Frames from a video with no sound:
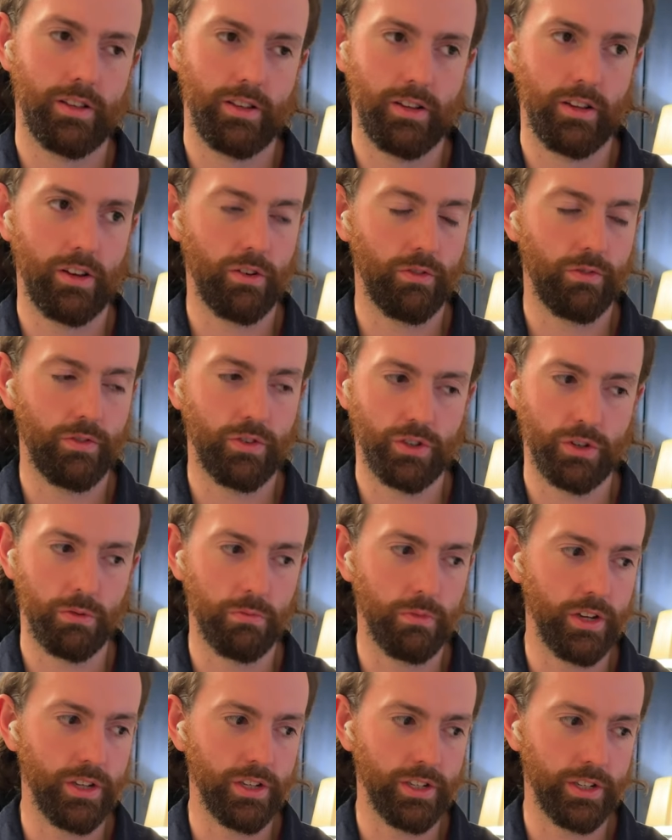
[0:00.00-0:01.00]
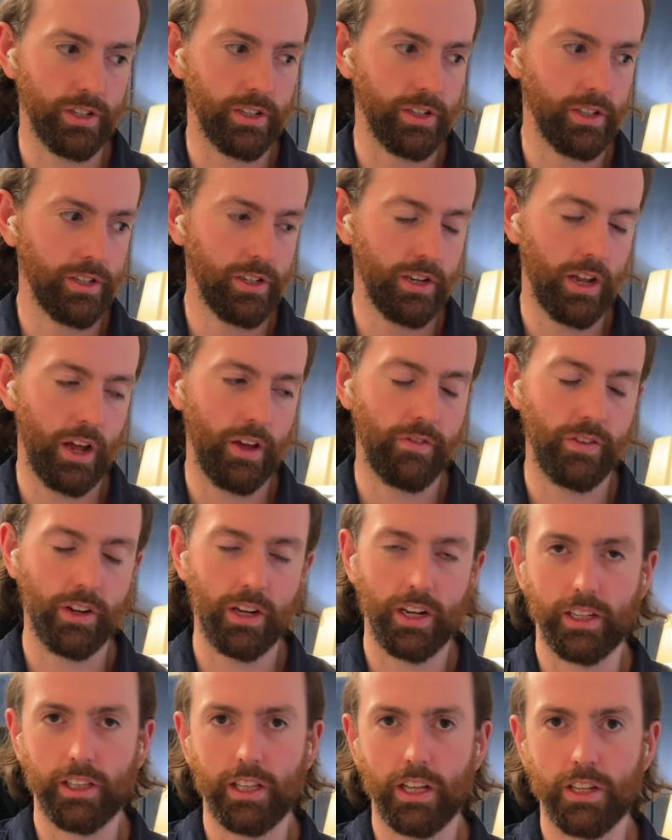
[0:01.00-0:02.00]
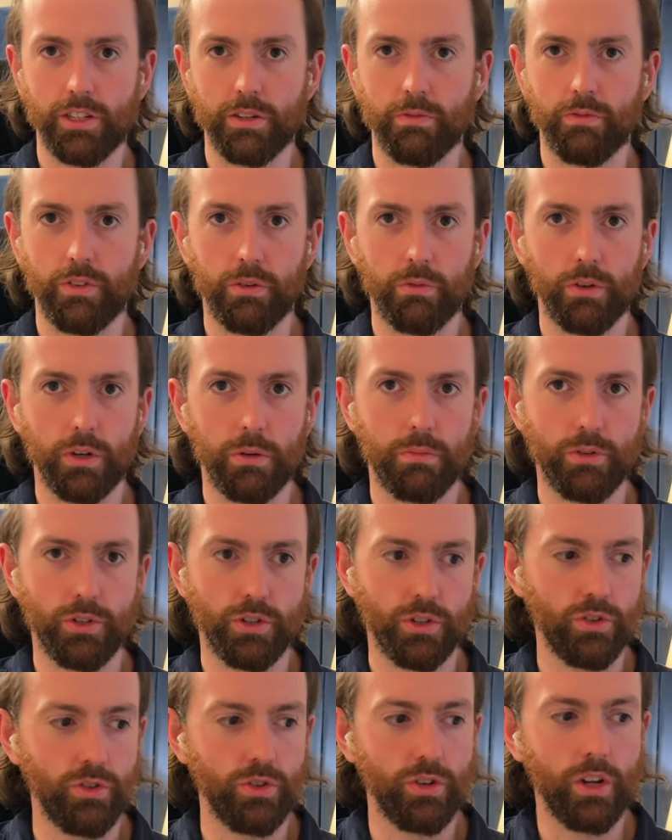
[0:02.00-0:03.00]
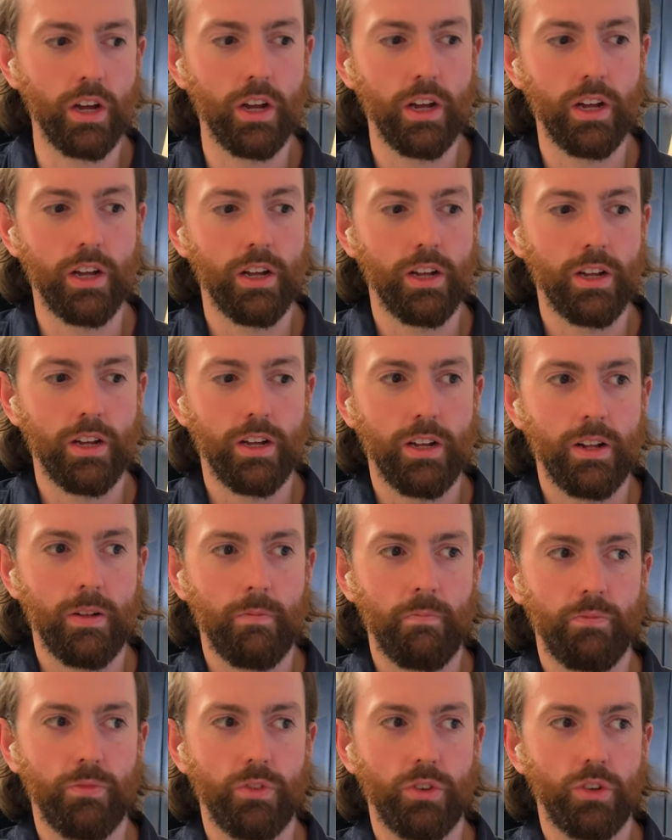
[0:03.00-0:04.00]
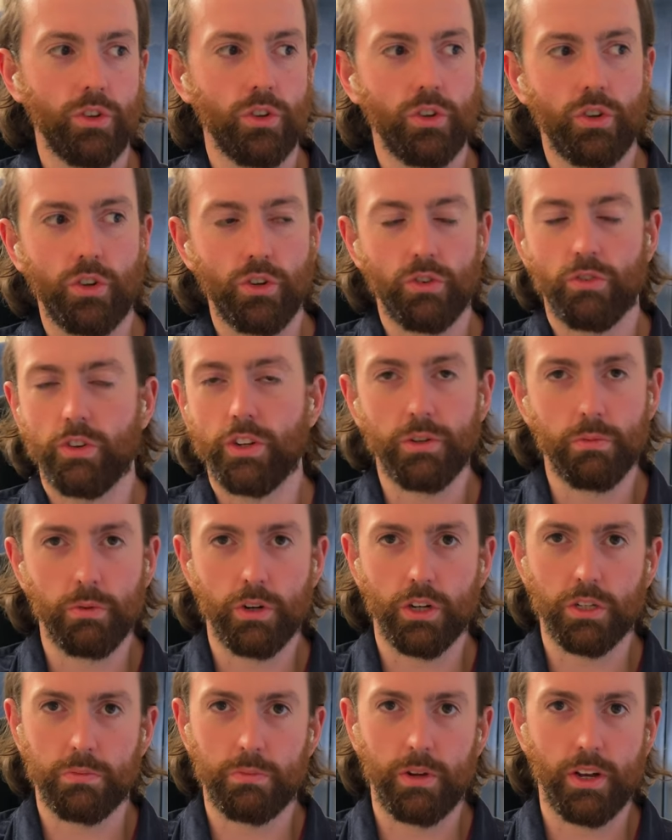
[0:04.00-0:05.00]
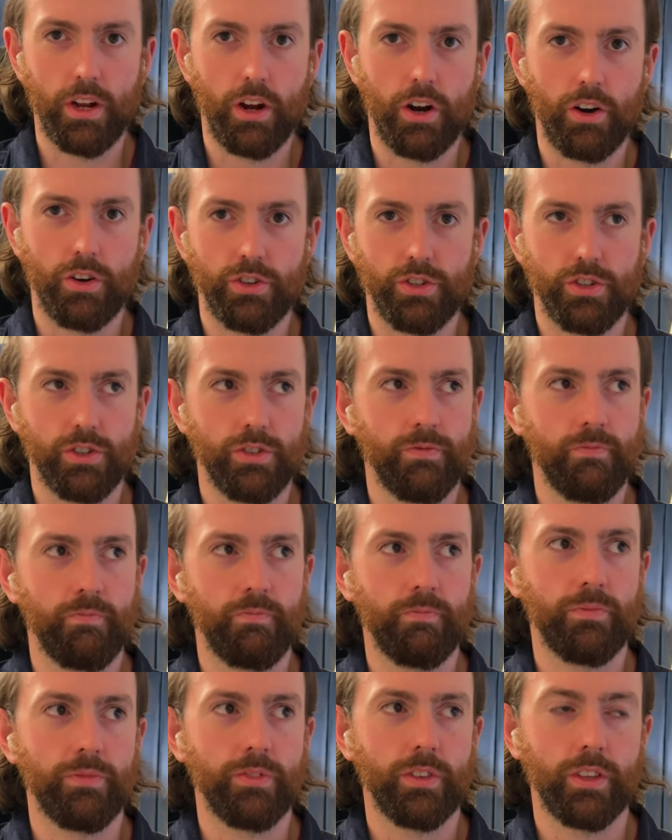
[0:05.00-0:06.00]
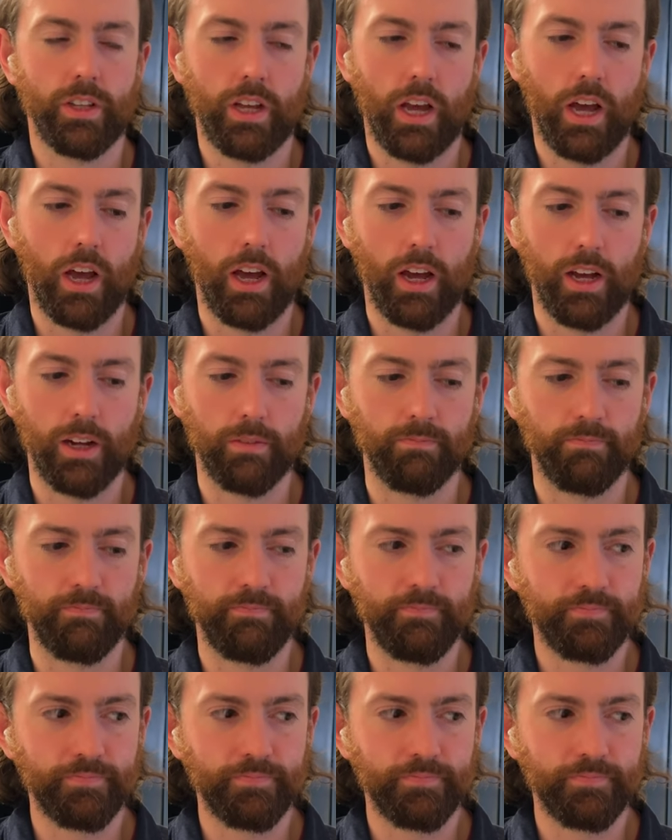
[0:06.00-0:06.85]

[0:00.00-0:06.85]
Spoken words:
you know, for some reason I feel like that's something I want to pursue, you don't need to work as many hours. You